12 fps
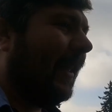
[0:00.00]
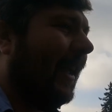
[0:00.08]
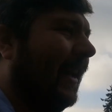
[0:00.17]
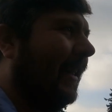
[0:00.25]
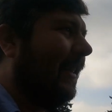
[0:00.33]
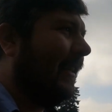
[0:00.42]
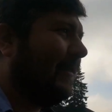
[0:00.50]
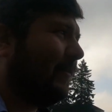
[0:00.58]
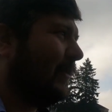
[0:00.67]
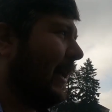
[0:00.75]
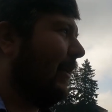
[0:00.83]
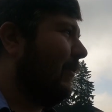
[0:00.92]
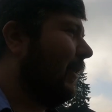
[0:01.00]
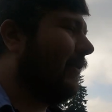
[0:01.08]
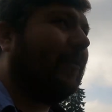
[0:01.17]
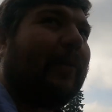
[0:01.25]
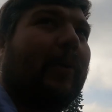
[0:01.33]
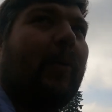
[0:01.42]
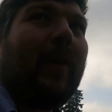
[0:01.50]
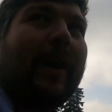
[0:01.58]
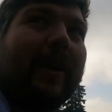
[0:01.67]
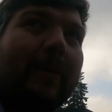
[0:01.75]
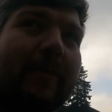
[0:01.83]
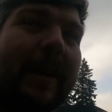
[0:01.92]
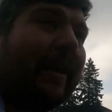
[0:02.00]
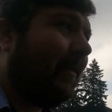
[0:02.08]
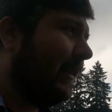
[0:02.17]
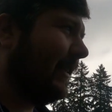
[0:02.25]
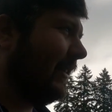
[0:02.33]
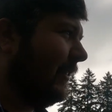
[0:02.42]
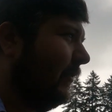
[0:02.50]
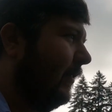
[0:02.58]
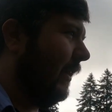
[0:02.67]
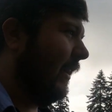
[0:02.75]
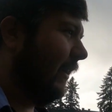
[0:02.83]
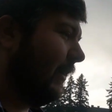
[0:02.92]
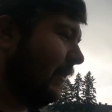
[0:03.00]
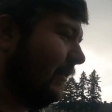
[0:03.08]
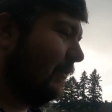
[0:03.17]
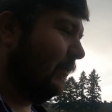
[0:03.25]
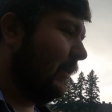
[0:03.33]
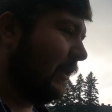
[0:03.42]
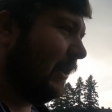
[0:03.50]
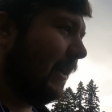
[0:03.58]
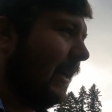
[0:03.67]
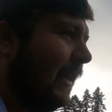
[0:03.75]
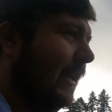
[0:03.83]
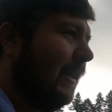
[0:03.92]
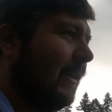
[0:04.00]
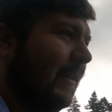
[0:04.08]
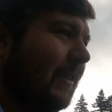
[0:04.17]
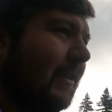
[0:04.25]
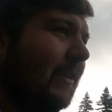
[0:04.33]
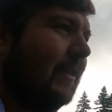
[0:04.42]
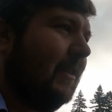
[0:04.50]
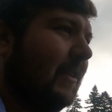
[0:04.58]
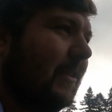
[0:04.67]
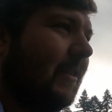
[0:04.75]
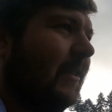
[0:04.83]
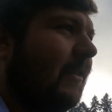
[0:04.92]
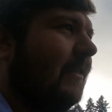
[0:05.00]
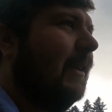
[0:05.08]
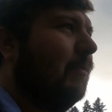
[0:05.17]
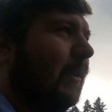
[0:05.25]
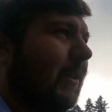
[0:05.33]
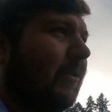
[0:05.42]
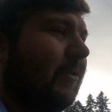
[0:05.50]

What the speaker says: And this camera doesn't require a battery to fire, which I deeply